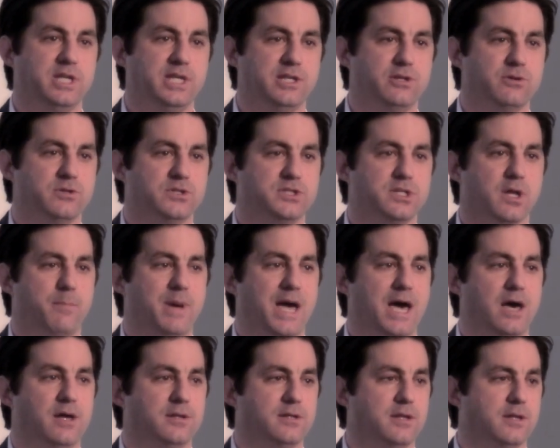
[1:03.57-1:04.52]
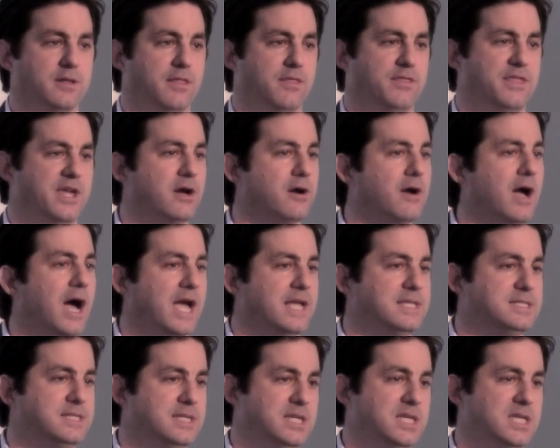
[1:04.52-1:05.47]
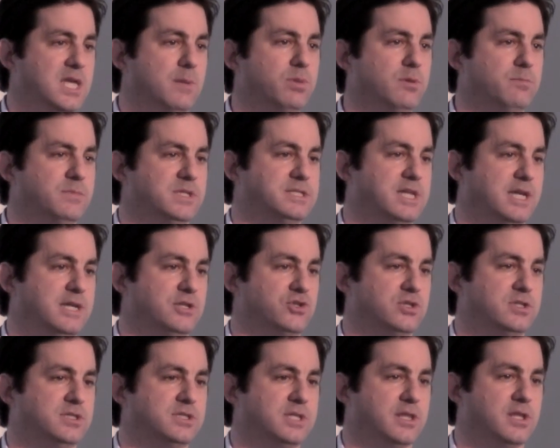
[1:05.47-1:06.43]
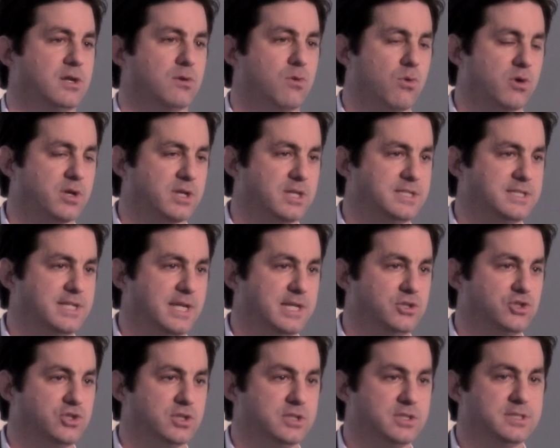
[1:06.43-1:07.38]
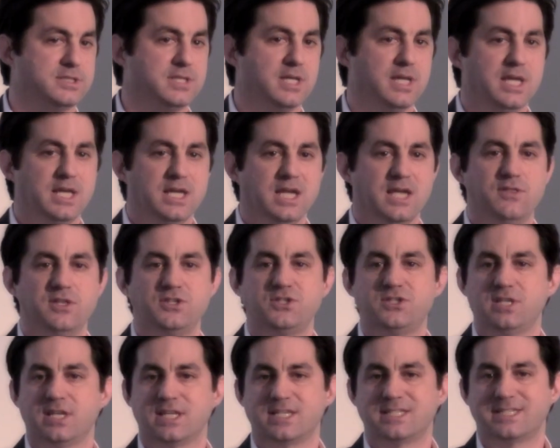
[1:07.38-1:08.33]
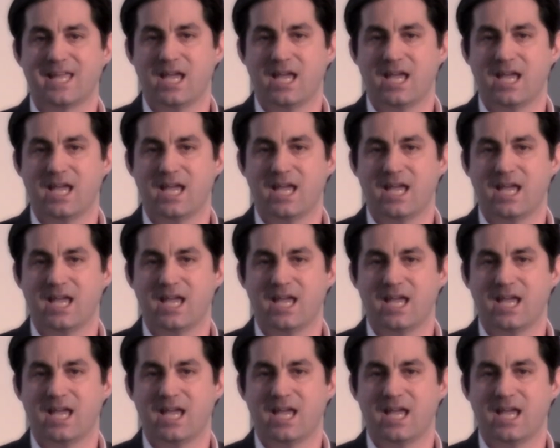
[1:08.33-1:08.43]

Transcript: leaders about their IT implementations at their organizations. And this is an